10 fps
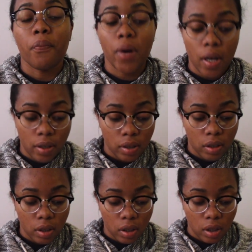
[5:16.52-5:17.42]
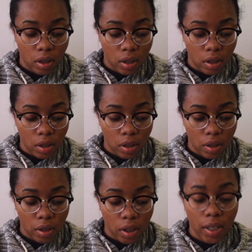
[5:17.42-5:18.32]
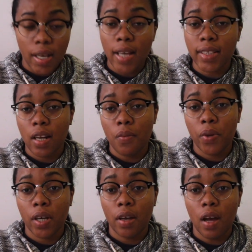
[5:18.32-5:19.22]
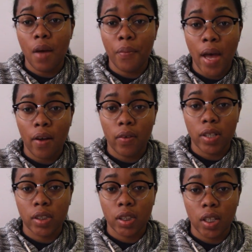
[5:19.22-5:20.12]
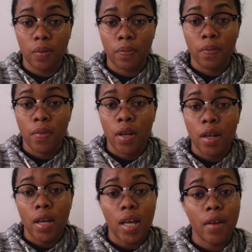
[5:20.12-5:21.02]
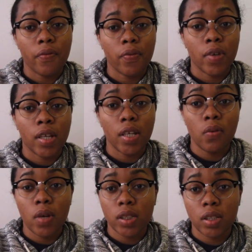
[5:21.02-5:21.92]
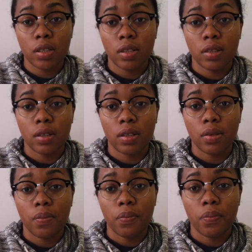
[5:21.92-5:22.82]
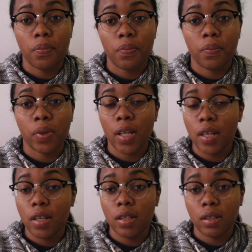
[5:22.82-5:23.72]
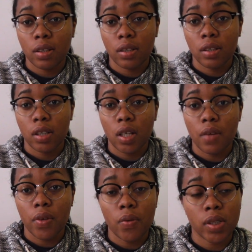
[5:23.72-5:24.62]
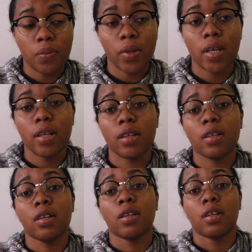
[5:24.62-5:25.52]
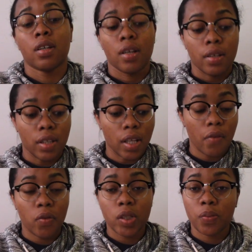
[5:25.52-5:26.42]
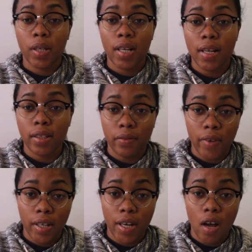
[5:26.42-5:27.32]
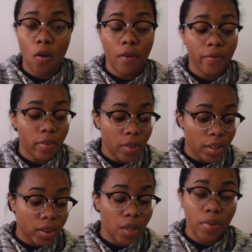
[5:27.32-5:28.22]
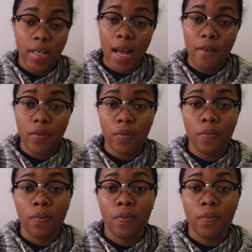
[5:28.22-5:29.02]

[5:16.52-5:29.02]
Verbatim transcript: But he has that impact on his team. If he wasn't playing, if he wasn't playing the level he's playing at right now, or if the team didn't have him,